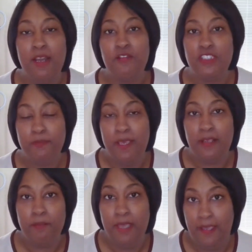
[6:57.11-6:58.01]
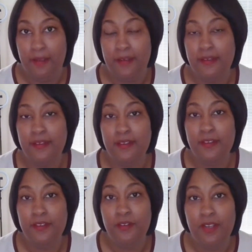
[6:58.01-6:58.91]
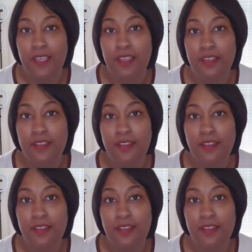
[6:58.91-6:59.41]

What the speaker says: respect back, okay?